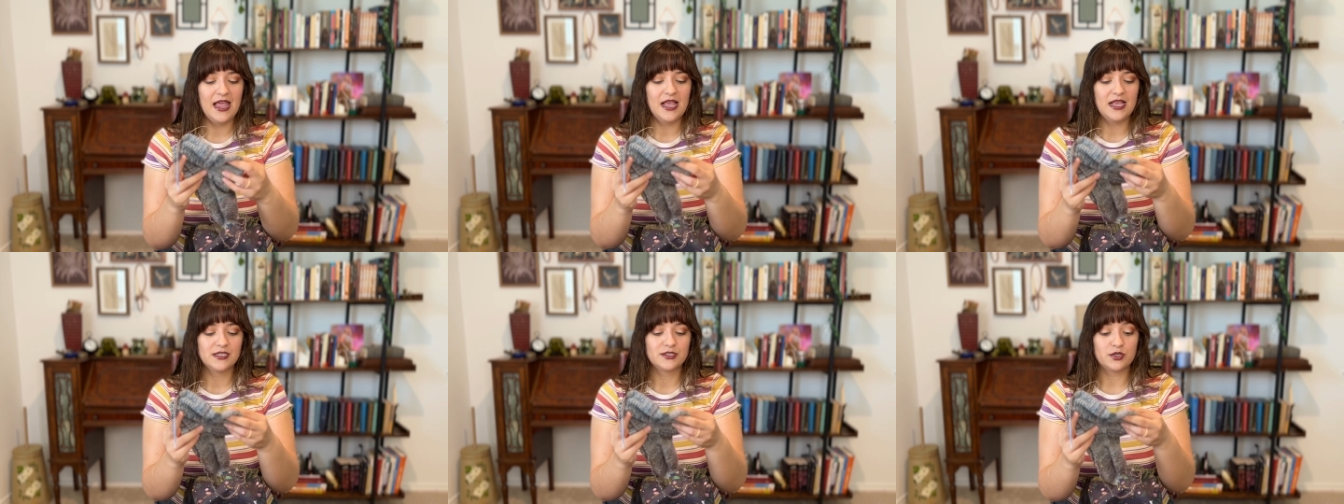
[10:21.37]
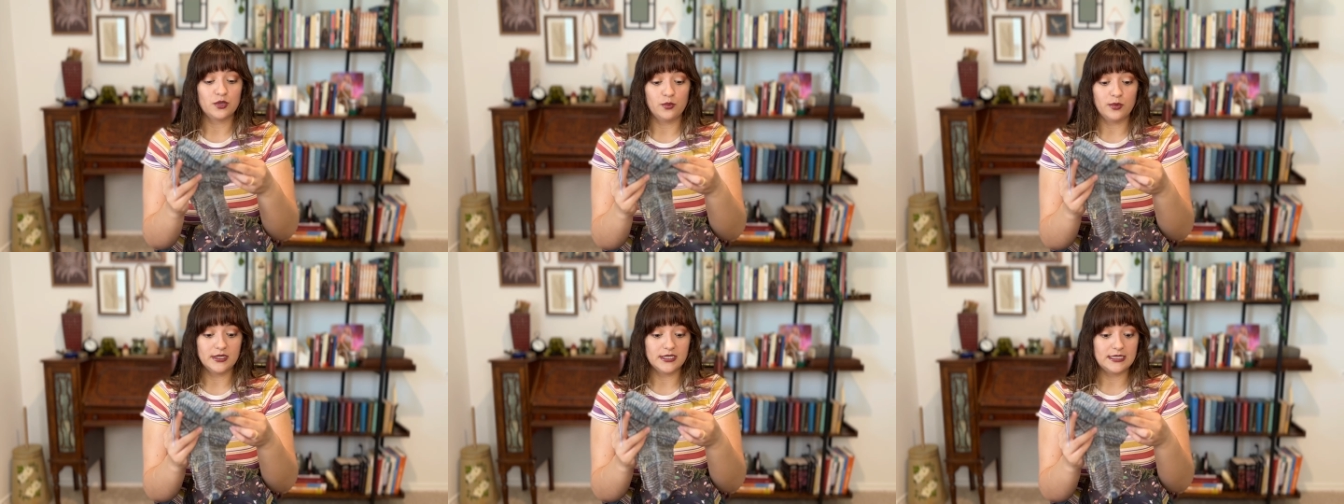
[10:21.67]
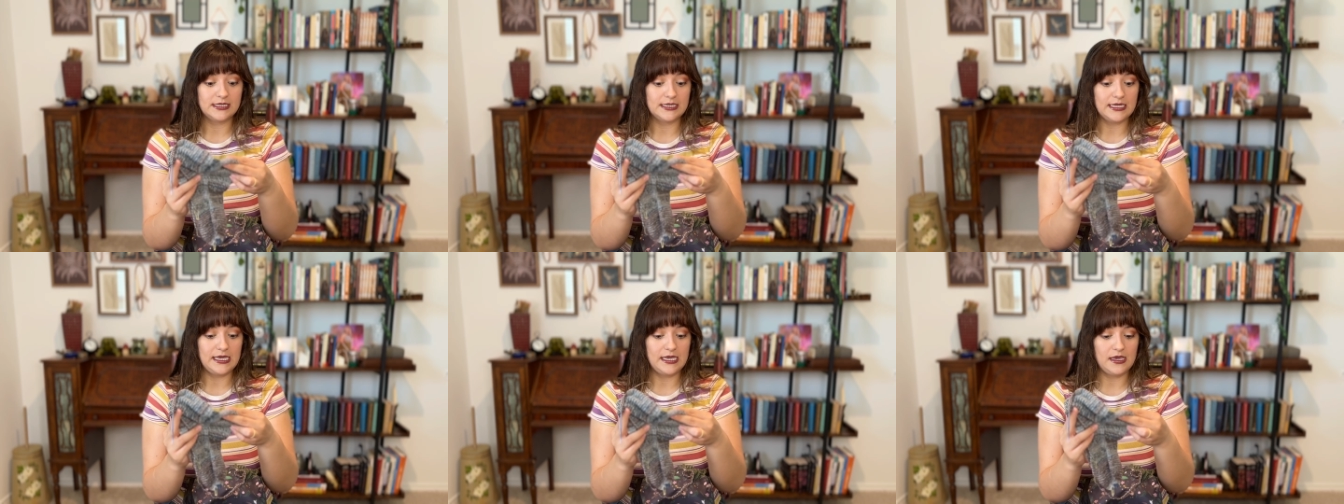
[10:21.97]
So we'll
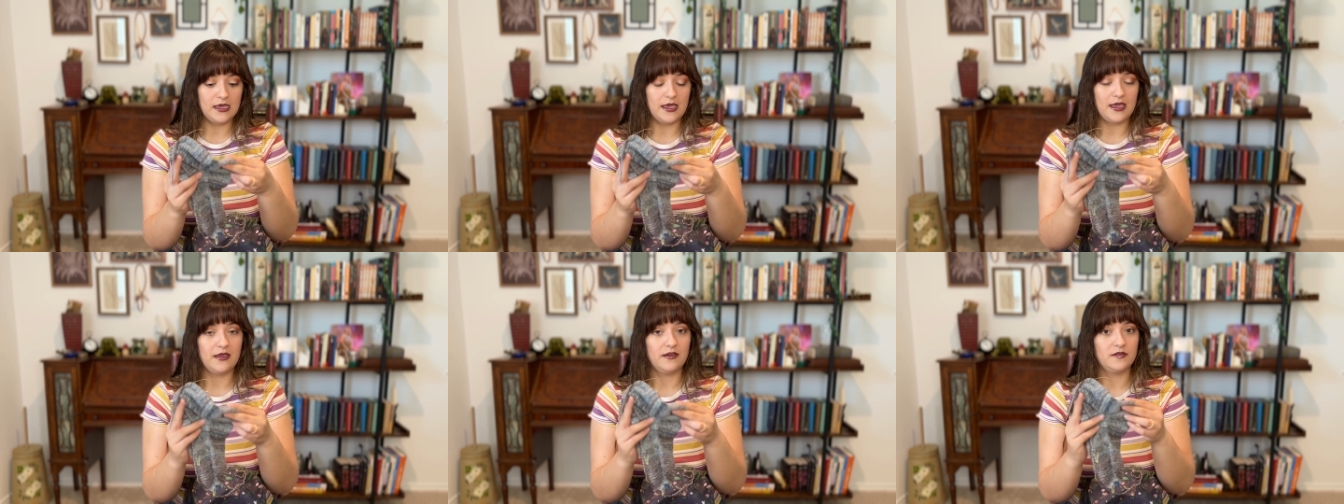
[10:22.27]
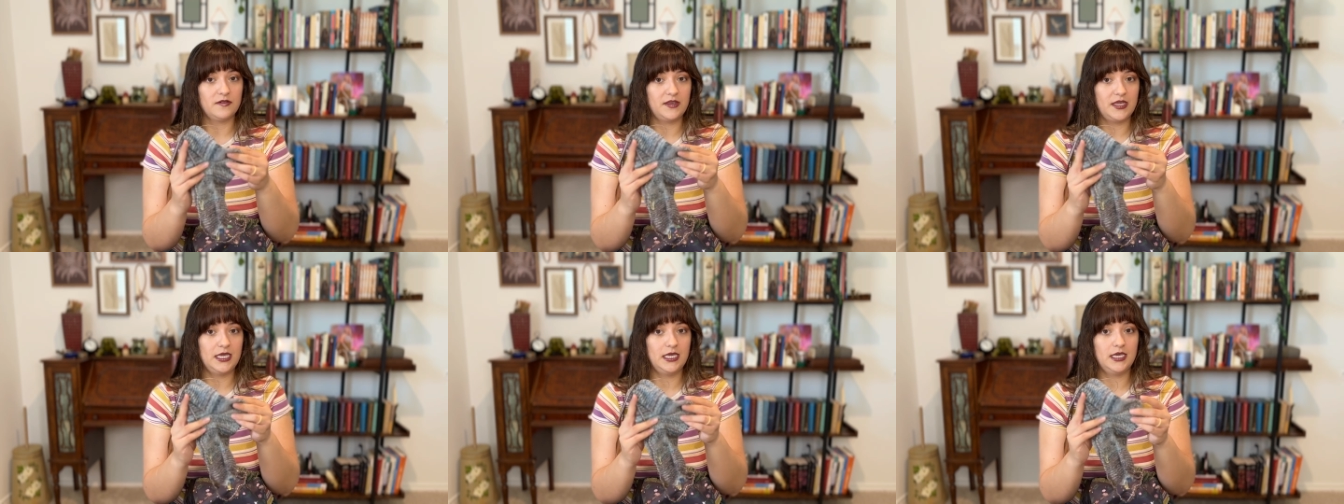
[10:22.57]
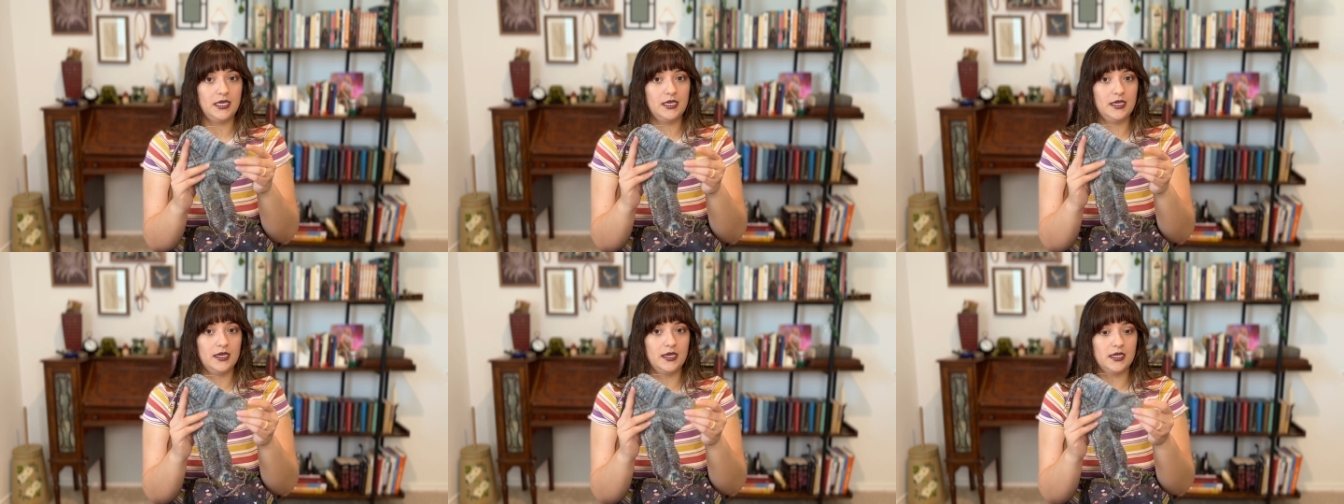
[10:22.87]
see if
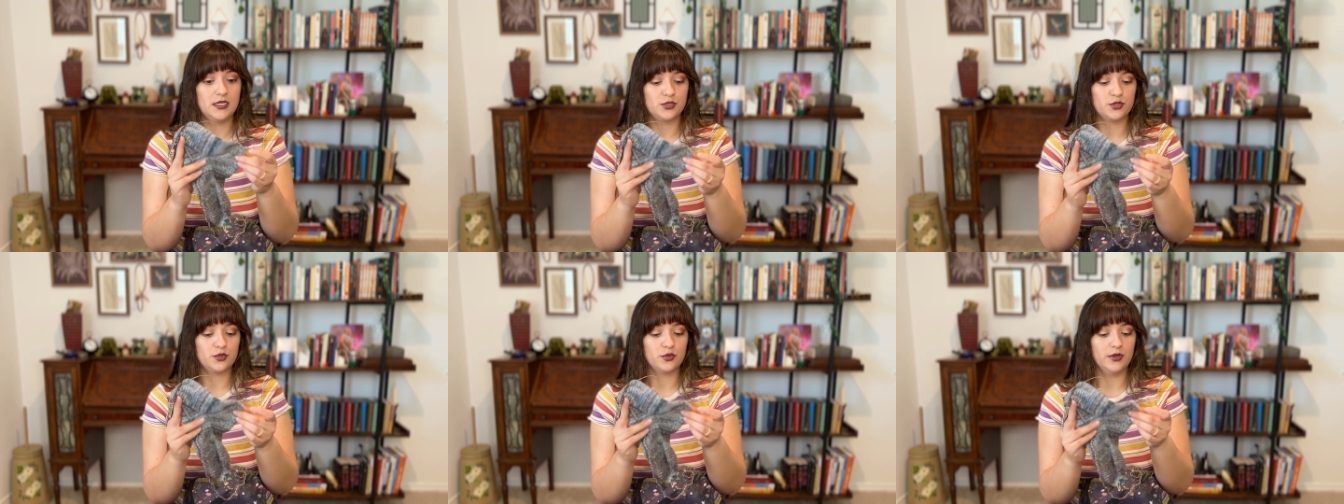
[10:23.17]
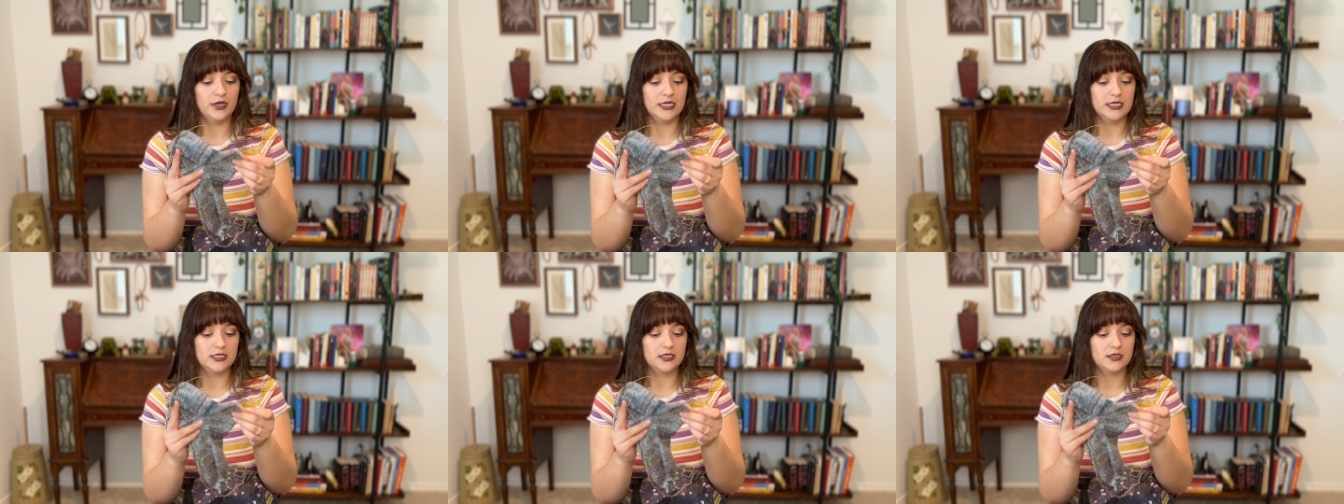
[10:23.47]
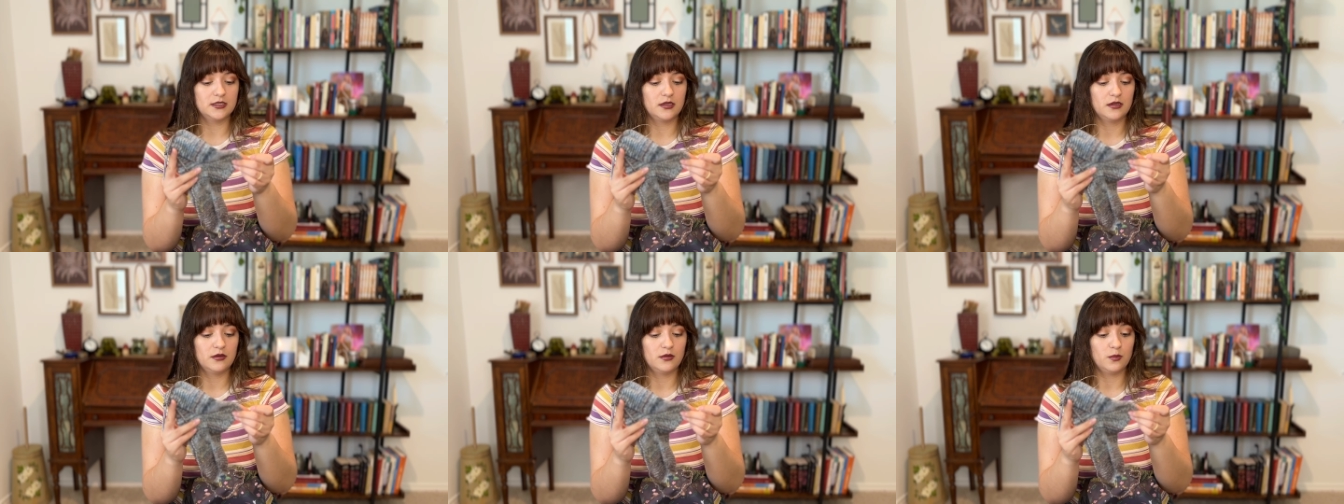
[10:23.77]
he enjoys